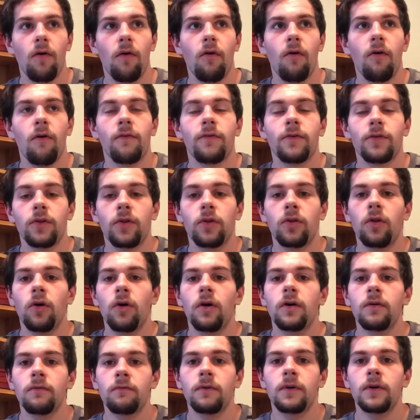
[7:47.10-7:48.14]
over the
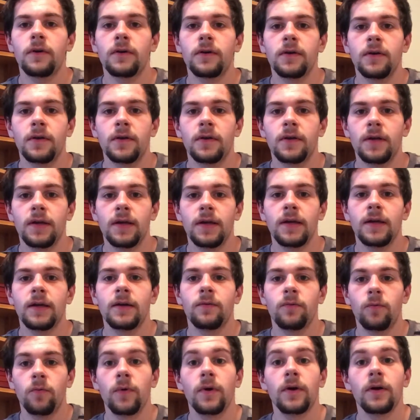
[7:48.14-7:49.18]
long run, it
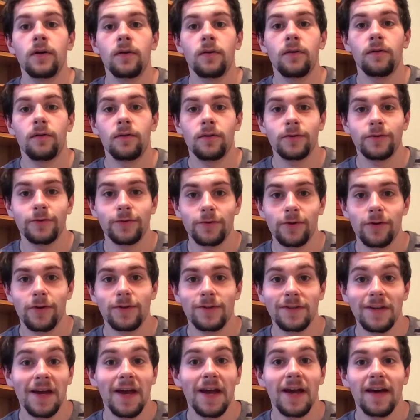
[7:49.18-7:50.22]
will start
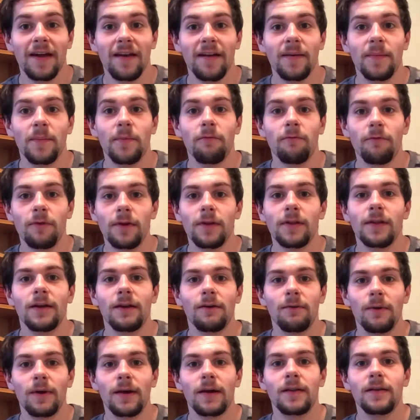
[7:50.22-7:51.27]
to add up really
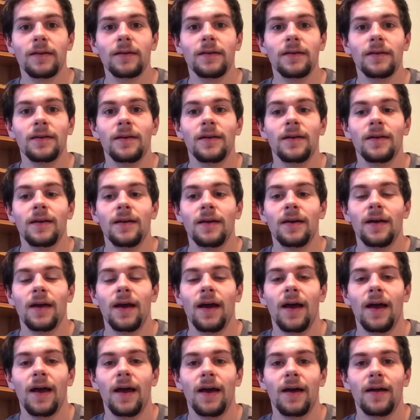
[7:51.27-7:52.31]
quickly,
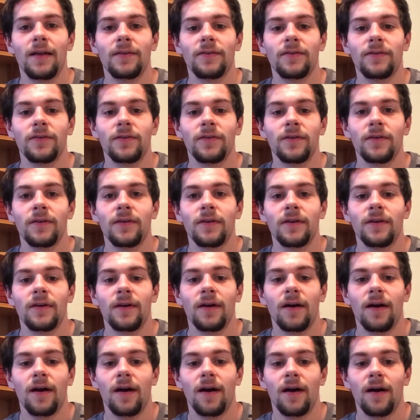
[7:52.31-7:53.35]
and
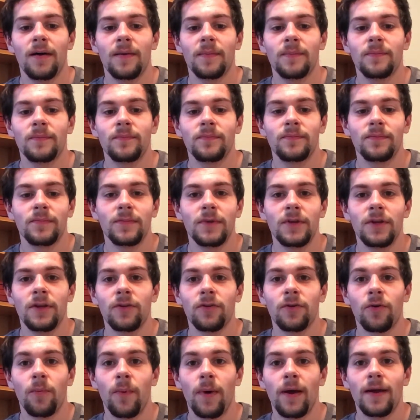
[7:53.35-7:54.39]

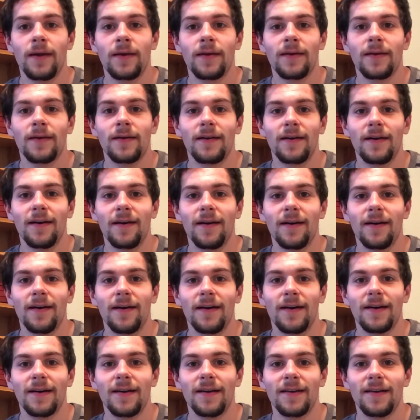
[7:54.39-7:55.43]
either way,
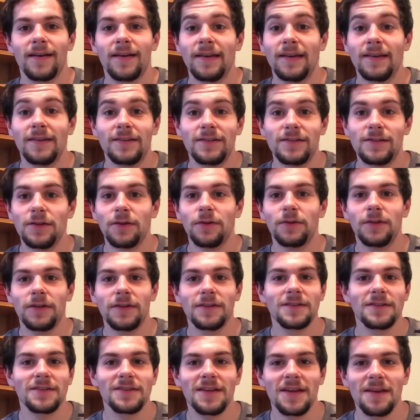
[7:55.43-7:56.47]
it still
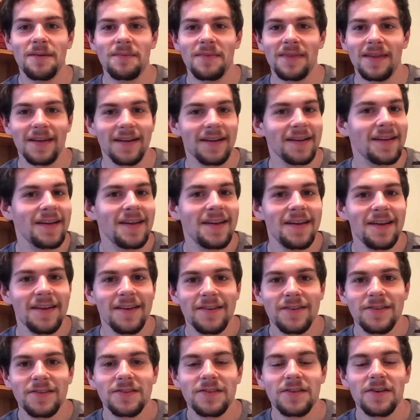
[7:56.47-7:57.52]
does the same thing.
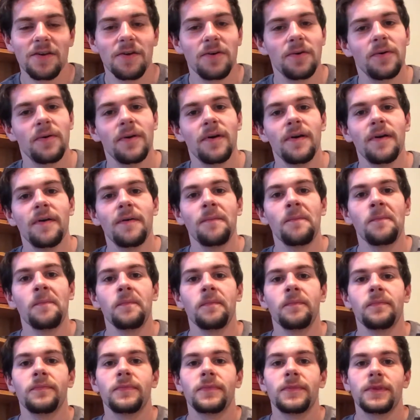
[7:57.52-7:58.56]
So
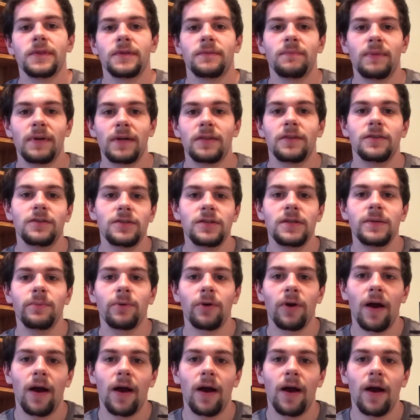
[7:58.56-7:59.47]
pick the cheaper